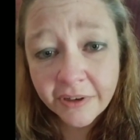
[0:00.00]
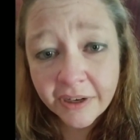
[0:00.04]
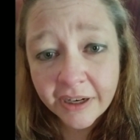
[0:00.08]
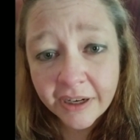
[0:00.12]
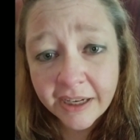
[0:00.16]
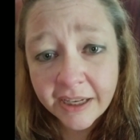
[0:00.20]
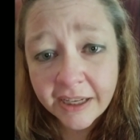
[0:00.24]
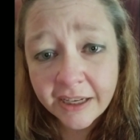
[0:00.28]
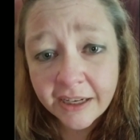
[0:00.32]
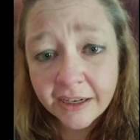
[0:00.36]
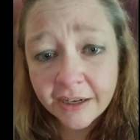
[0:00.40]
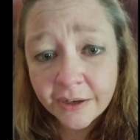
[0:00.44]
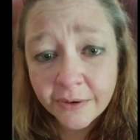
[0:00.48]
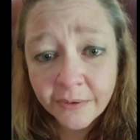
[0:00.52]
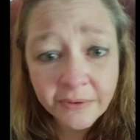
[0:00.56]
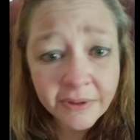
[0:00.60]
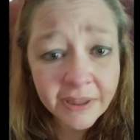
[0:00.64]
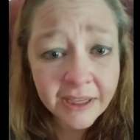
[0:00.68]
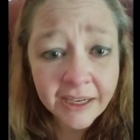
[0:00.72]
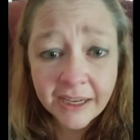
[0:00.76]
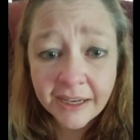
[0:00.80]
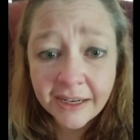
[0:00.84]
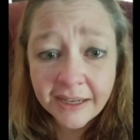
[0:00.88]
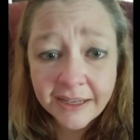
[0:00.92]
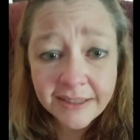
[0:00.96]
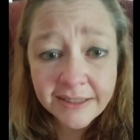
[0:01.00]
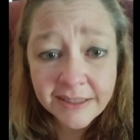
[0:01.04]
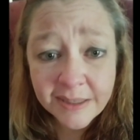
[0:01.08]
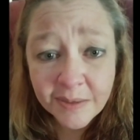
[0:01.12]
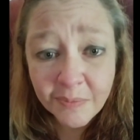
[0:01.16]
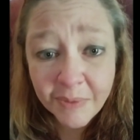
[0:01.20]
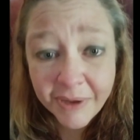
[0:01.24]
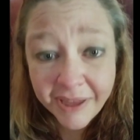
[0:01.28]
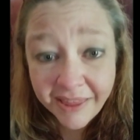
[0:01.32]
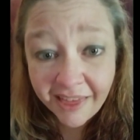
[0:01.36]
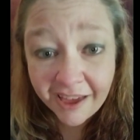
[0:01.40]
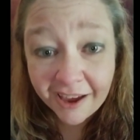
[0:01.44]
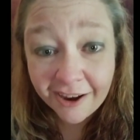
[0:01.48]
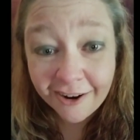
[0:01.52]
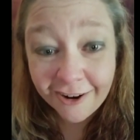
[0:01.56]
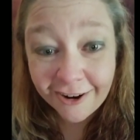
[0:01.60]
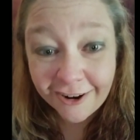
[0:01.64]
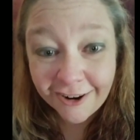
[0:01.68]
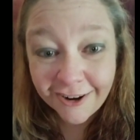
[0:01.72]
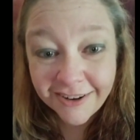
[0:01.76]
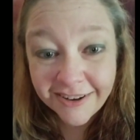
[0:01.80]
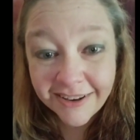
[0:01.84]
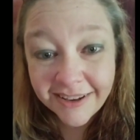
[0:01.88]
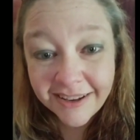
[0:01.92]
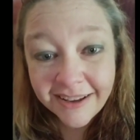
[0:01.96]
And I don't think it needs to be that
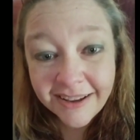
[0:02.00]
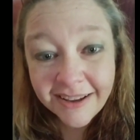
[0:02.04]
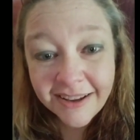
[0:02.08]
hard.